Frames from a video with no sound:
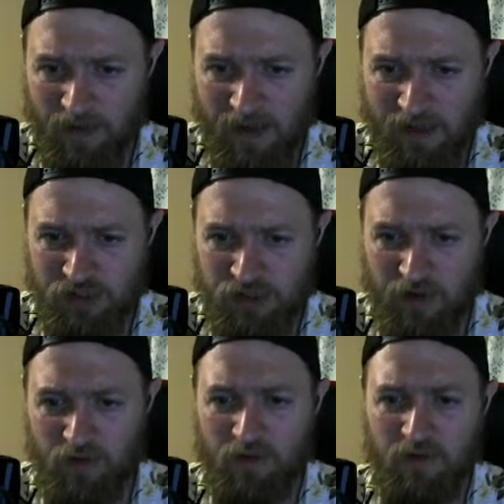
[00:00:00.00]
in
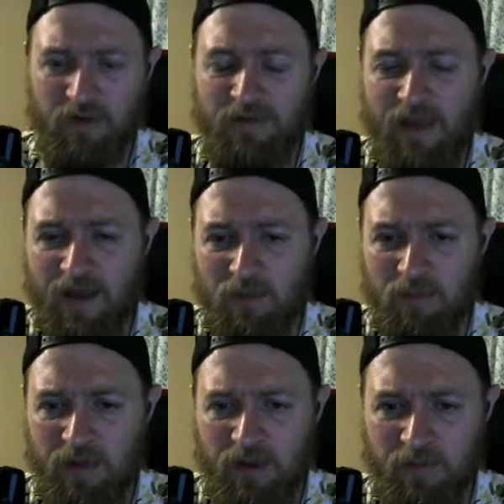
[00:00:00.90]
general attack
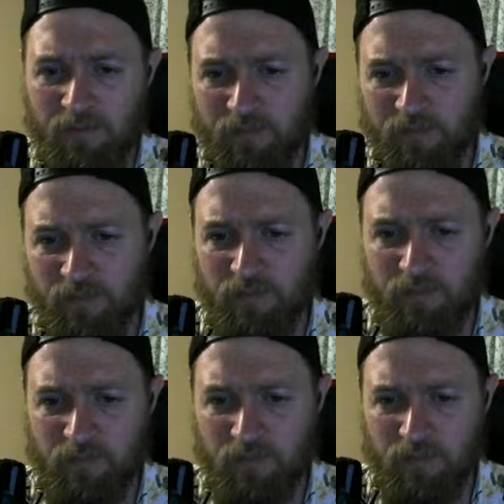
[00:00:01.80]
complete.
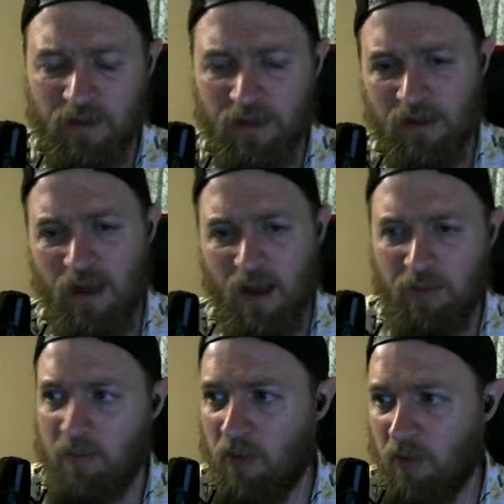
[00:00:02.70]
I
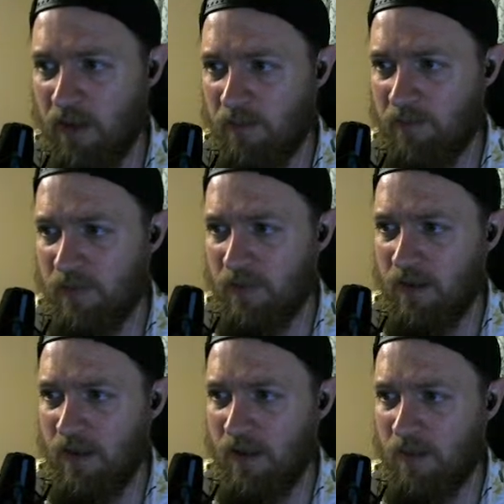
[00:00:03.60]
probably broke it.
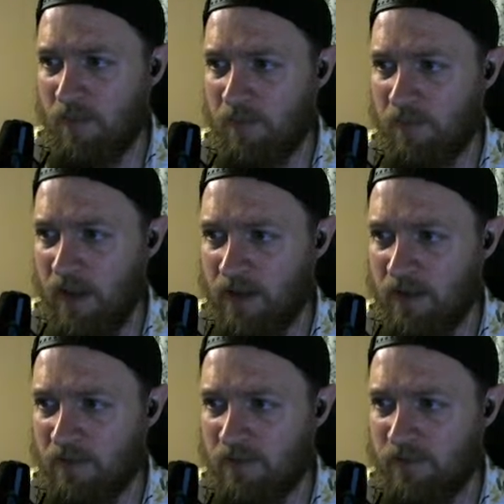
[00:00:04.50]
I
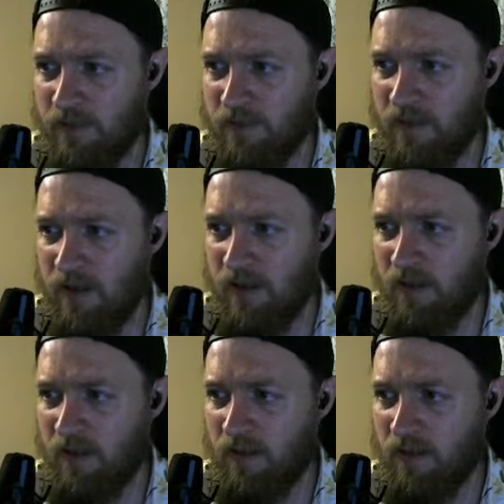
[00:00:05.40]
can fix that.
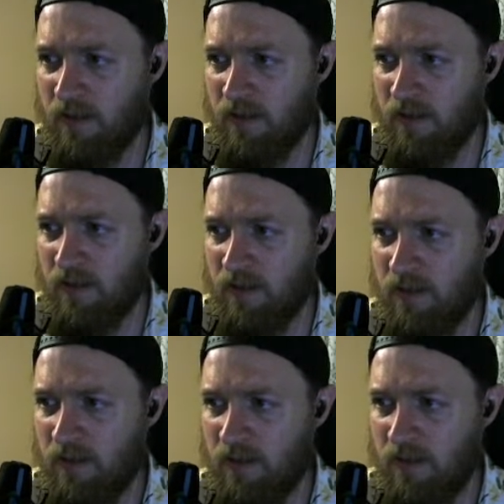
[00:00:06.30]

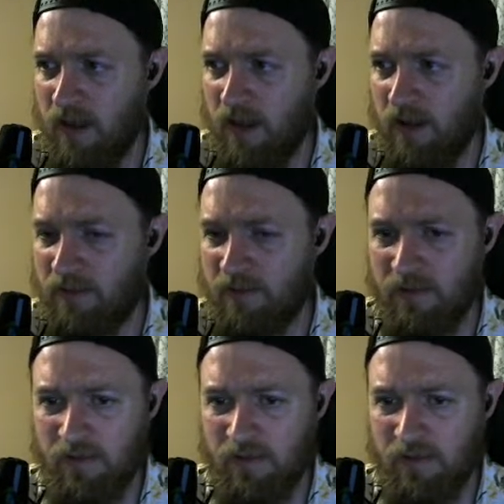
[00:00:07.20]
Edit.